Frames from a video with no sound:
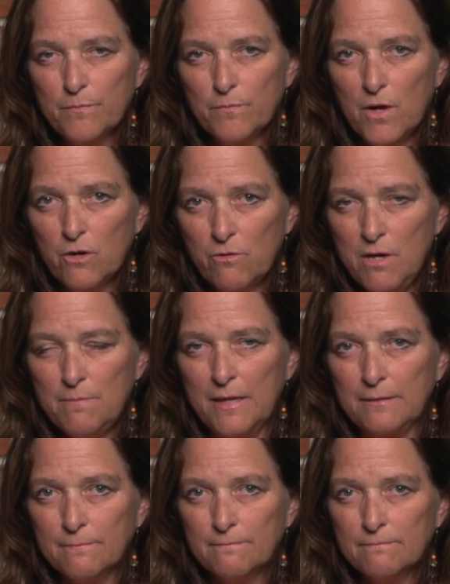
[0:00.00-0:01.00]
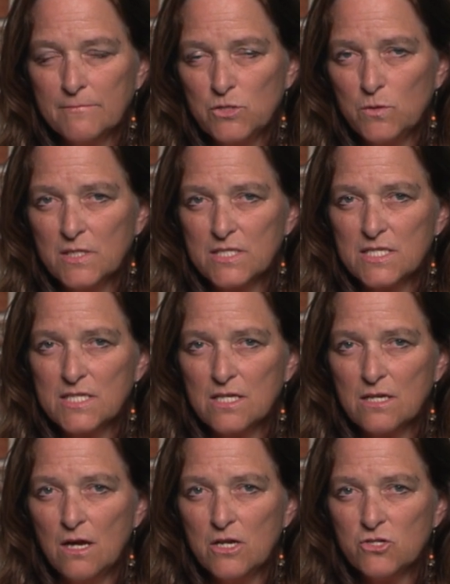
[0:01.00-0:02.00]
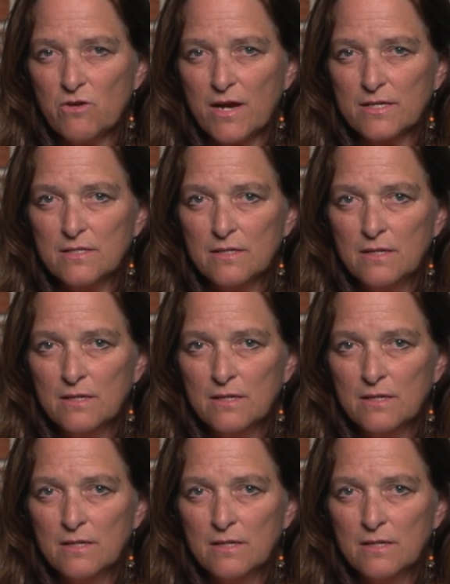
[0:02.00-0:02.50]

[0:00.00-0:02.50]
agreement, to an existing contract.